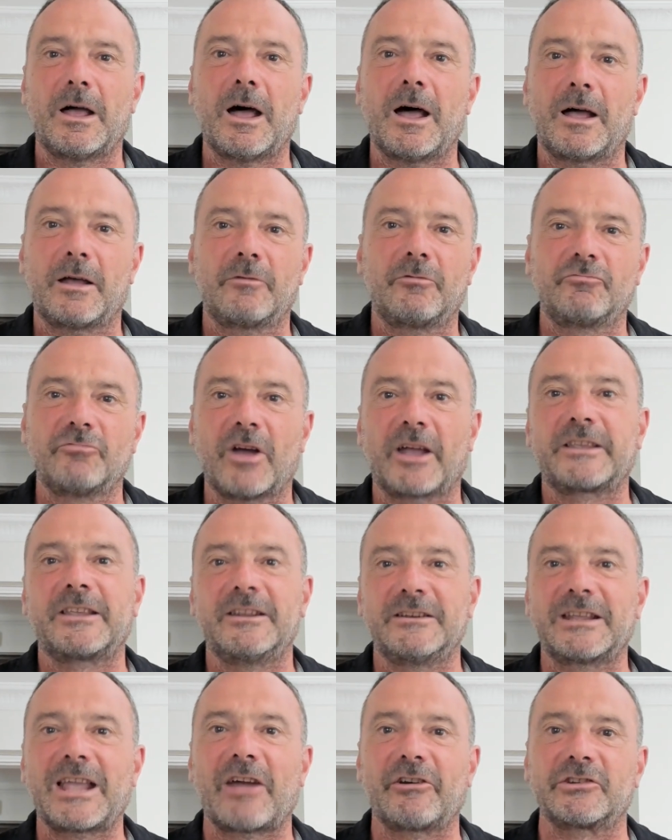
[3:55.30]
like in
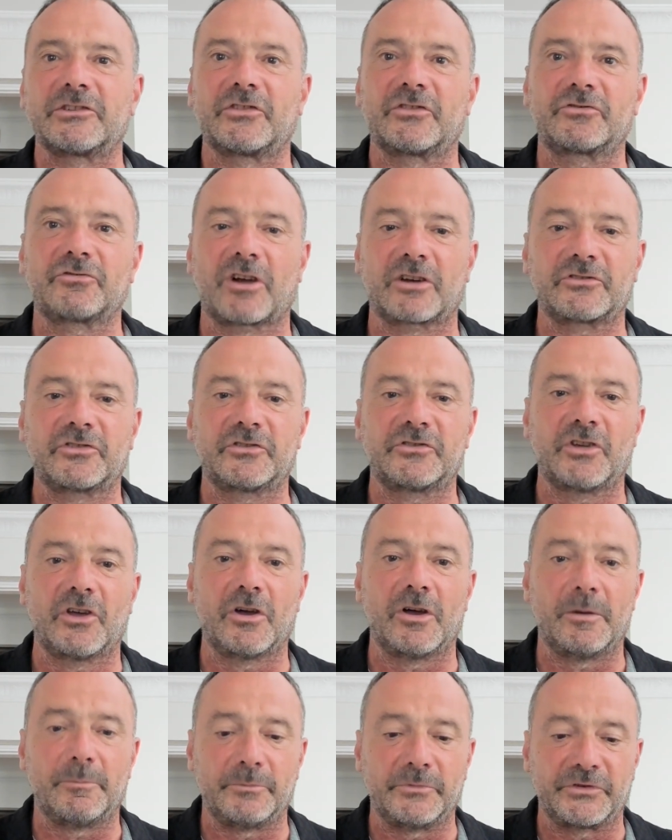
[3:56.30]
character structure
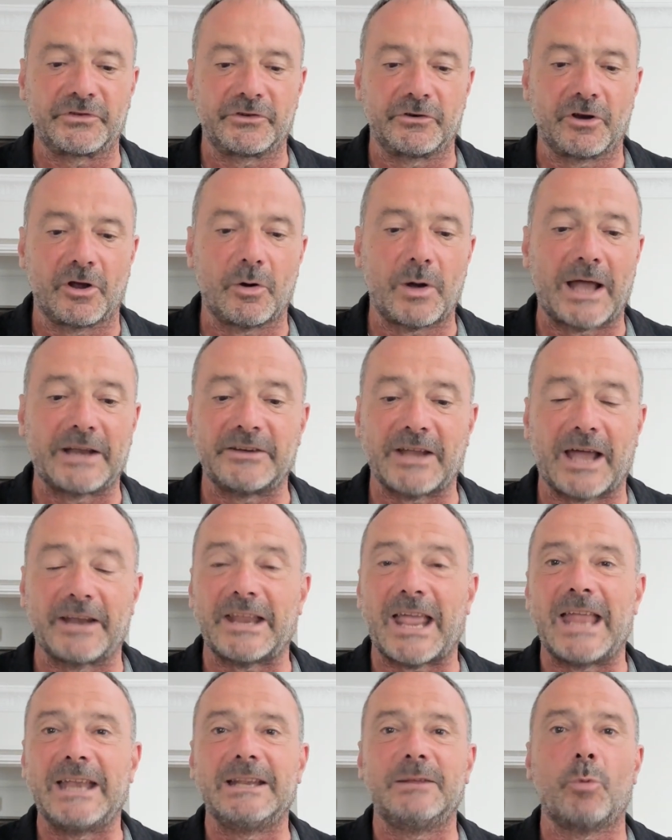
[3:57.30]
terms, and
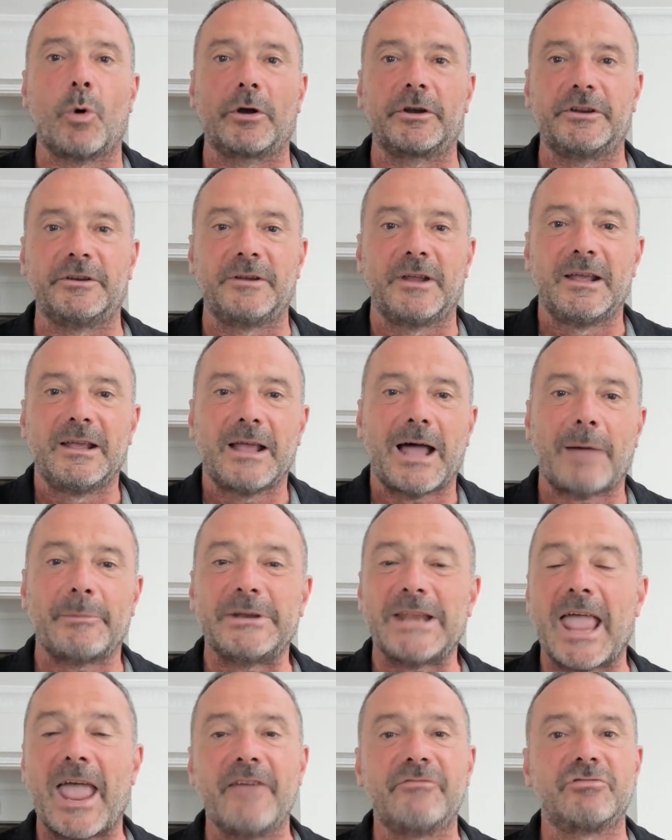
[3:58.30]
anyone, and I mean
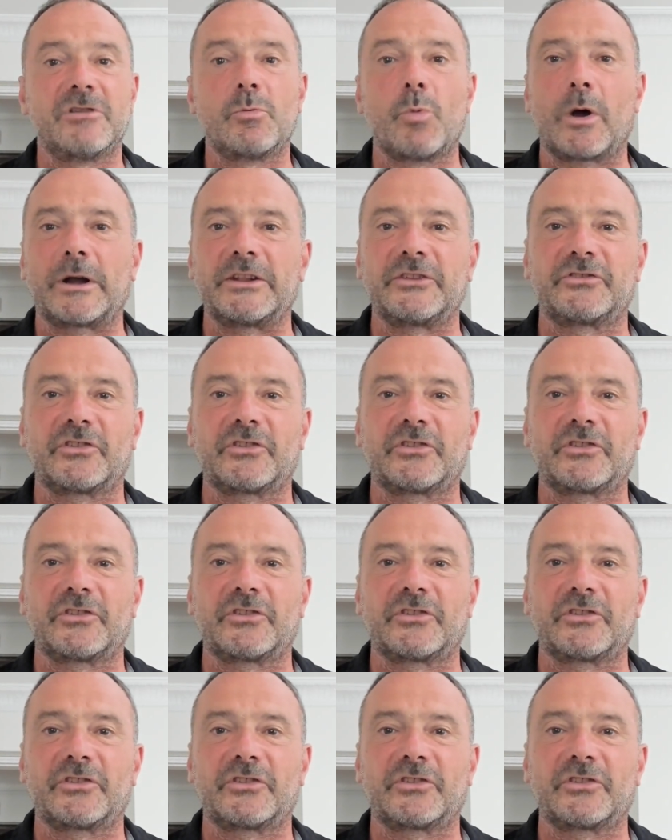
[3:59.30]
everyone is just